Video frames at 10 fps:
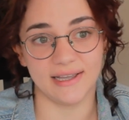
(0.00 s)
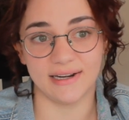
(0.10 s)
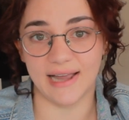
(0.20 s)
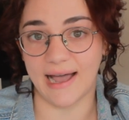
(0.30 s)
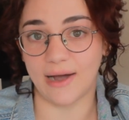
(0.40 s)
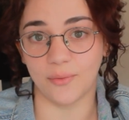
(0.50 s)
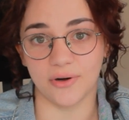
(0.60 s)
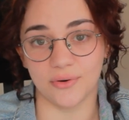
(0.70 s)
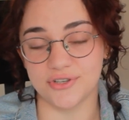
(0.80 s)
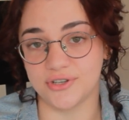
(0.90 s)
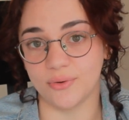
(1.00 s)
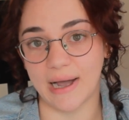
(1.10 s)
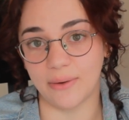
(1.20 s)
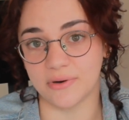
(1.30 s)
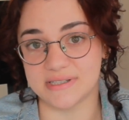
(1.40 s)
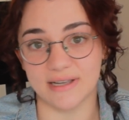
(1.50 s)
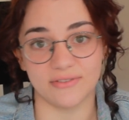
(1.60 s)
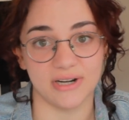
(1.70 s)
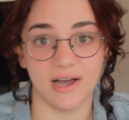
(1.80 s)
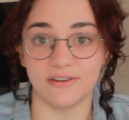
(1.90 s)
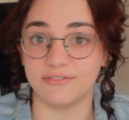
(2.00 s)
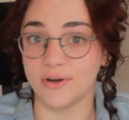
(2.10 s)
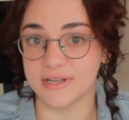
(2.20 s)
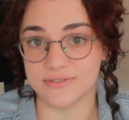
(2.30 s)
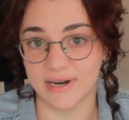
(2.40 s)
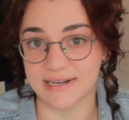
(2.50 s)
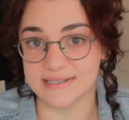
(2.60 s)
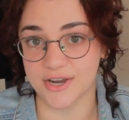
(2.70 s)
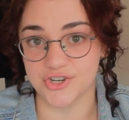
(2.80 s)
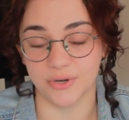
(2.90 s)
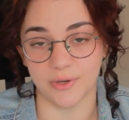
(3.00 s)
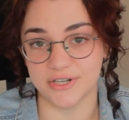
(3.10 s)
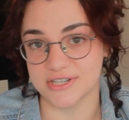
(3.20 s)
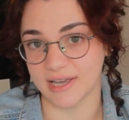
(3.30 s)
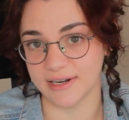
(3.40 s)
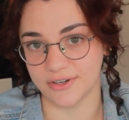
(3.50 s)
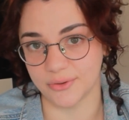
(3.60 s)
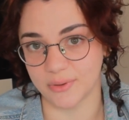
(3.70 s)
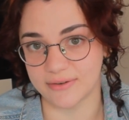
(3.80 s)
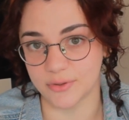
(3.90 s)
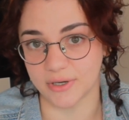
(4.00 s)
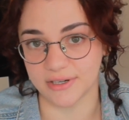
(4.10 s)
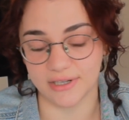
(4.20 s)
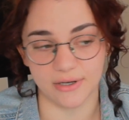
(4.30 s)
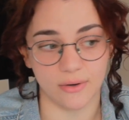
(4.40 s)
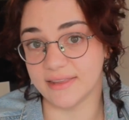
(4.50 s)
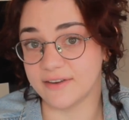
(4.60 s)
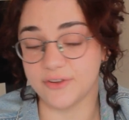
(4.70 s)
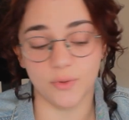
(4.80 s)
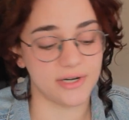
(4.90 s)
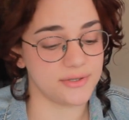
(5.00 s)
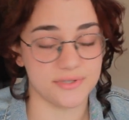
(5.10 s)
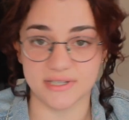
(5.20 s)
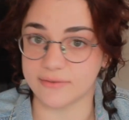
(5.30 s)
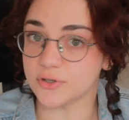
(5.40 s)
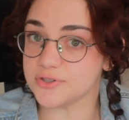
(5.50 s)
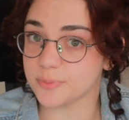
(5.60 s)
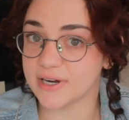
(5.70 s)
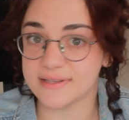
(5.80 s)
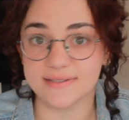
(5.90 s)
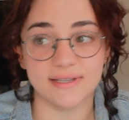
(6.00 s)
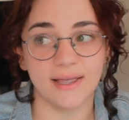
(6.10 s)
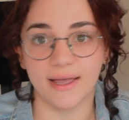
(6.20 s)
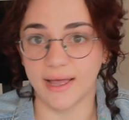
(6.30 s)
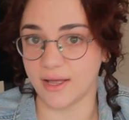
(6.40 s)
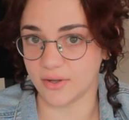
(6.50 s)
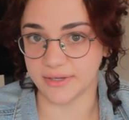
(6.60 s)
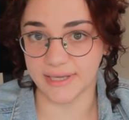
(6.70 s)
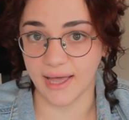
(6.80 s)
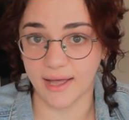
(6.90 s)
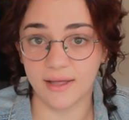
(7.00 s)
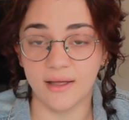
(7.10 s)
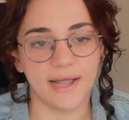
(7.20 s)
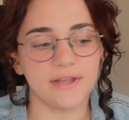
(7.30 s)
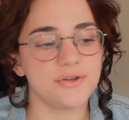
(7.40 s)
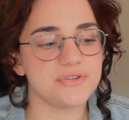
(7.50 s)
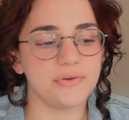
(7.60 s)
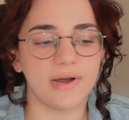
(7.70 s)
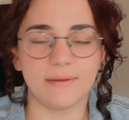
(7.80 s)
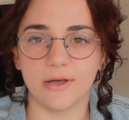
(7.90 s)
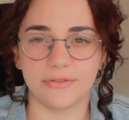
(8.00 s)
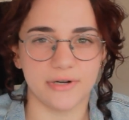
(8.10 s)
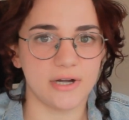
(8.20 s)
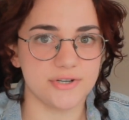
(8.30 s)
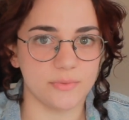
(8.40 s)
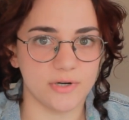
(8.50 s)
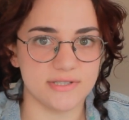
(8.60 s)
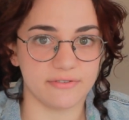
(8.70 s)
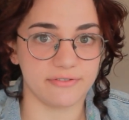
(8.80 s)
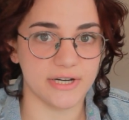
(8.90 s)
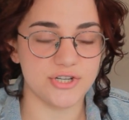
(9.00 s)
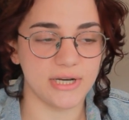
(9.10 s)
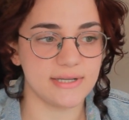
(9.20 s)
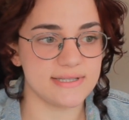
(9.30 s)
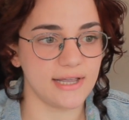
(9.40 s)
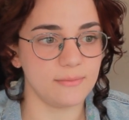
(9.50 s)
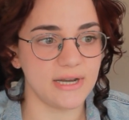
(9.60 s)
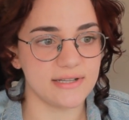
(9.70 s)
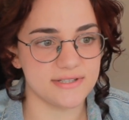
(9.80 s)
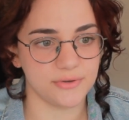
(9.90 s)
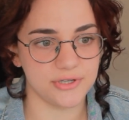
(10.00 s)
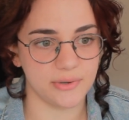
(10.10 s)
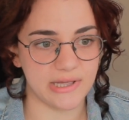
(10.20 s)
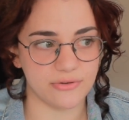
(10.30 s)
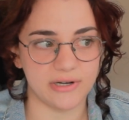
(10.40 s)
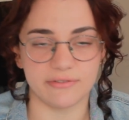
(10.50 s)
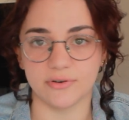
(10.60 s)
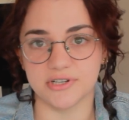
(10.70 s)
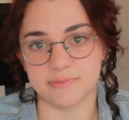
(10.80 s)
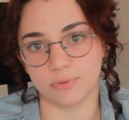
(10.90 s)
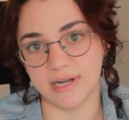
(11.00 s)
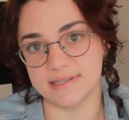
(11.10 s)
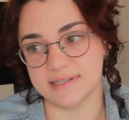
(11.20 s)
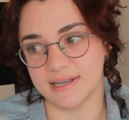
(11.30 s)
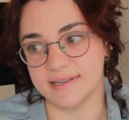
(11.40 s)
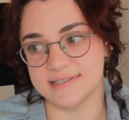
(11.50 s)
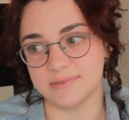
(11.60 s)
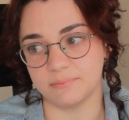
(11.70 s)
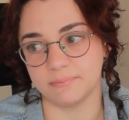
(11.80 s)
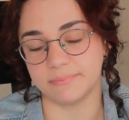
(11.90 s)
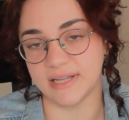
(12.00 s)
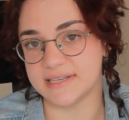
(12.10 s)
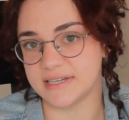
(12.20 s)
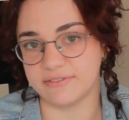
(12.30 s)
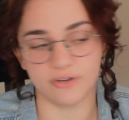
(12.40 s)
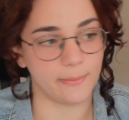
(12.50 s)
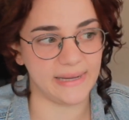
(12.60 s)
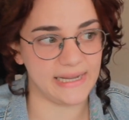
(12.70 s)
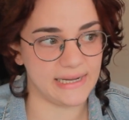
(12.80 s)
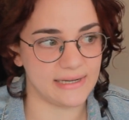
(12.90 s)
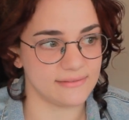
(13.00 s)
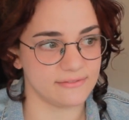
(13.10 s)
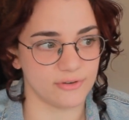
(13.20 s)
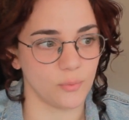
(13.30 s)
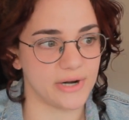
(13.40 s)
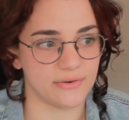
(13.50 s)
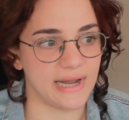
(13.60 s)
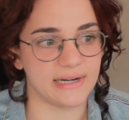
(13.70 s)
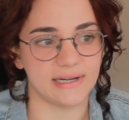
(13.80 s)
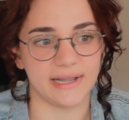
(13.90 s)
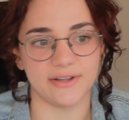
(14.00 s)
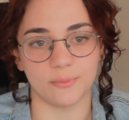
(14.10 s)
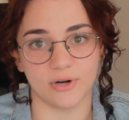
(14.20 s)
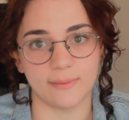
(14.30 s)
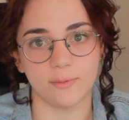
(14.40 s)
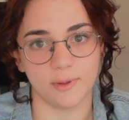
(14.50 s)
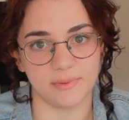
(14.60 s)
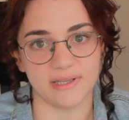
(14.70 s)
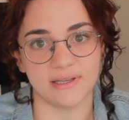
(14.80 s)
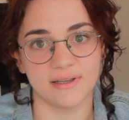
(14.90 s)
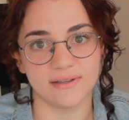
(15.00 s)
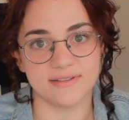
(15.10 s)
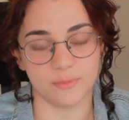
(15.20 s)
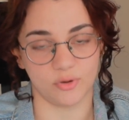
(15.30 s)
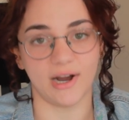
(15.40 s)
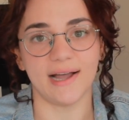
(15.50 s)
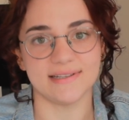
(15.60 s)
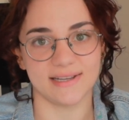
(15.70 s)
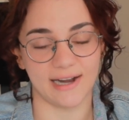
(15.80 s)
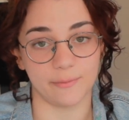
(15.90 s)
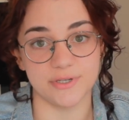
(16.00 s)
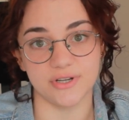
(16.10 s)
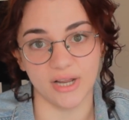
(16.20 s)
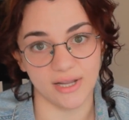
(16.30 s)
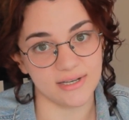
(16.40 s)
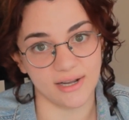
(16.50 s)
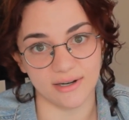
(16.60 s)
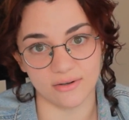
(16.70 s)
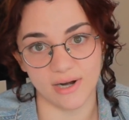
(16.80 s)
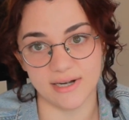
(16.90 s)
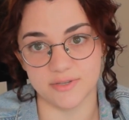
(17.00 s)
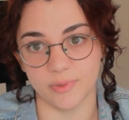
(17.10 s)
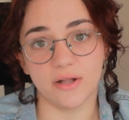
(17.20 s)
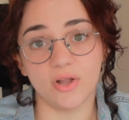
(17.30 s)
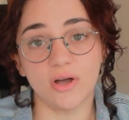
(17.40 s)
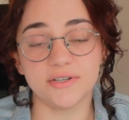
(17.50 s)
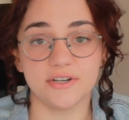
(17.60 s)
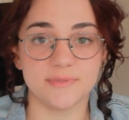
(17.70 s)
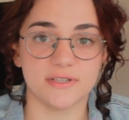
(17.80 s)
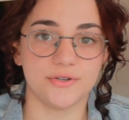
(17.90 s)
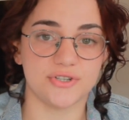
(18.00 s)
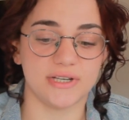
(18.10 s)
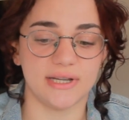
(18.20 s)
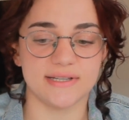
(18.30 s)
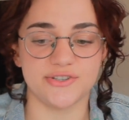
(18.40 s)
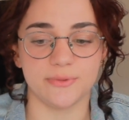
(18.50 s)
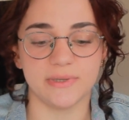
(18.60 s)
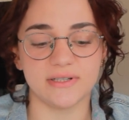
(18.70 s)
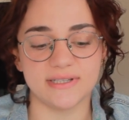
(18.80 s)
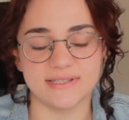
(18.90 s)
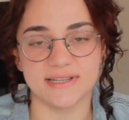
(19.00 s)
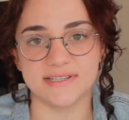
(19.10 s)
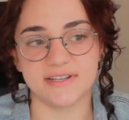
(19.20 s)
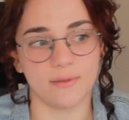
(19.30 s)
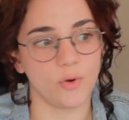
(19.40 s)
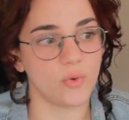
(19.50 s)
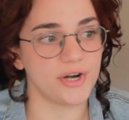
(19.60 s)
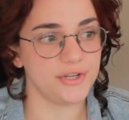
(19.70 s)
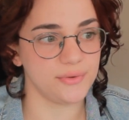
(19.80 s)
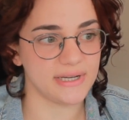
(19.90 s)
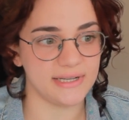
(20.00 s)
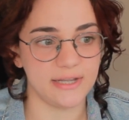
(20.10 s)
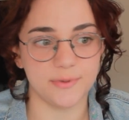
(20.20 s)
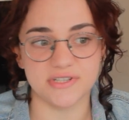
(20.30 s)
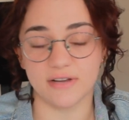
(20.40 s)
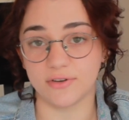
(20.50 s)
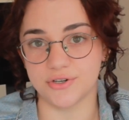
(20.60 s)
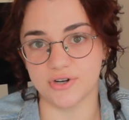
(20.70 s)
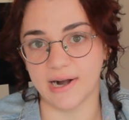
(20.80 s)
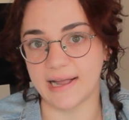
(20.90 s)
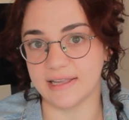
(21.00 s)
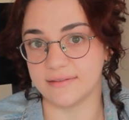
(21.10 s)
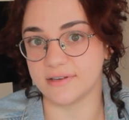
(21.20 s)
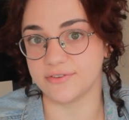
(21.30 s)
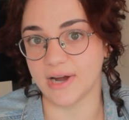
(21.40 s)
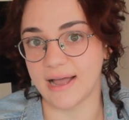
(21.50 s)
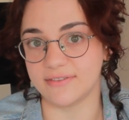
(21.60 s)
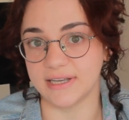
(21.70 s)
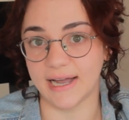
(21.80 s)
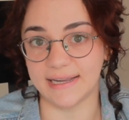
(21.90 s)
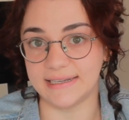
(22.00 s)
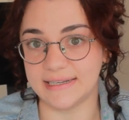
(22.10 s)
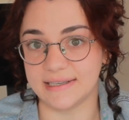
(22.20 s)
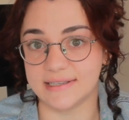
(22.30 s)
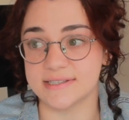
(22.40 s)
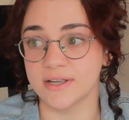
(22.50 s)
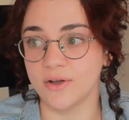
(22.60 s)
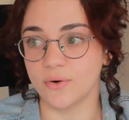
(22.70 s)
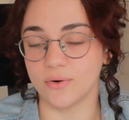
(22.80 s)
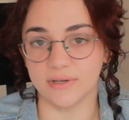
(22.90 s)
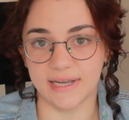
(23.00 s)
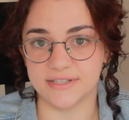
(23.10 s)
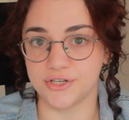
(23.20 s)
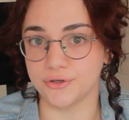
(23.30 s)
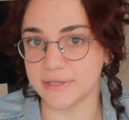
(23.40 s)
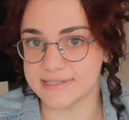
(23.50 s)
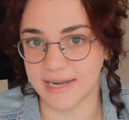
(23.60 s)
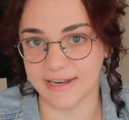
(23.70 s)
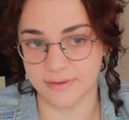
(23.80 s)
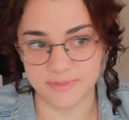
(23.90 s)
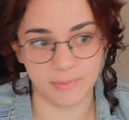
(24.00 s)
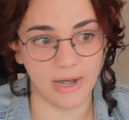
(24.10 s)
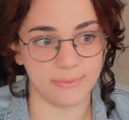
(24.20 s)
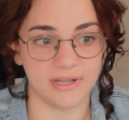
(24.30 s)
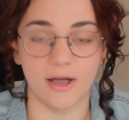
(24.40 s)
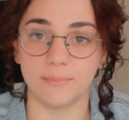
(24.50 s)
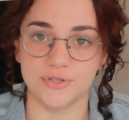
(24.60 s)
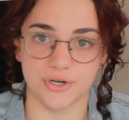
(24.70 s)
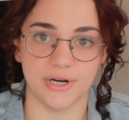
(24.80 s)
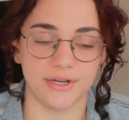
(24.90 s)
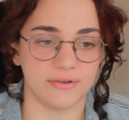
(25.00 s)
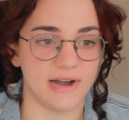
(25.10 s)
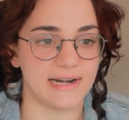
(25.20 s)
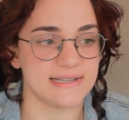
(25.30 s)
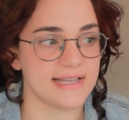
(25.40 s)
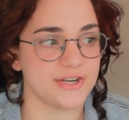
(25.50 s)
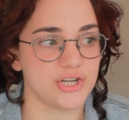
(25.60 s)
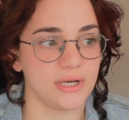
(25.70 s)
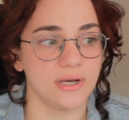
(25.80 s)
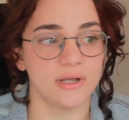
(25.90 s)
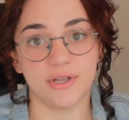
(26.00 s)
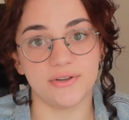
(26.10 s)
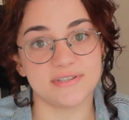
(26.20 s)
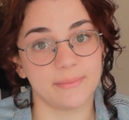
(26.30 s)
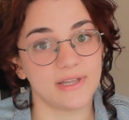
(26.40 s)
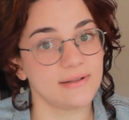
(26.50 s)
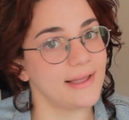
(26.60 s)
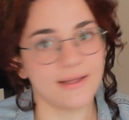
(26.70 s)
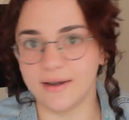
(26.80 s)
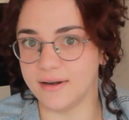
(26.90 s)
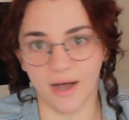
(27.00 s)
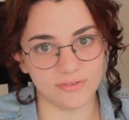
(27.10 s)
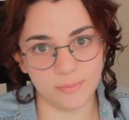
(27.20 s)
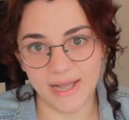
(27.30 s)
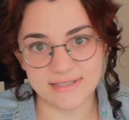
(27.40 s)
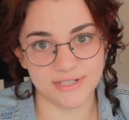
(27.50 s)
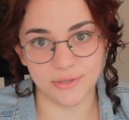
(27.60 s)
in an hour or 2 hours of an unfocused writing session where you're just kind of doing whatever you want to do. And then if you want to do several sprints, hell yeah. I can usually write about 300 words of fiction in 10 minutes, so doing 3 or 4 sprints is plenty for me for one writing day. You'll probably be surprised at how much you can get done in a writing sprint. A long-term solution is to build a system where you can keep yourself on track even if you're having ideas or like to-do list items popping up during your writing session. You can use something like NovelPad's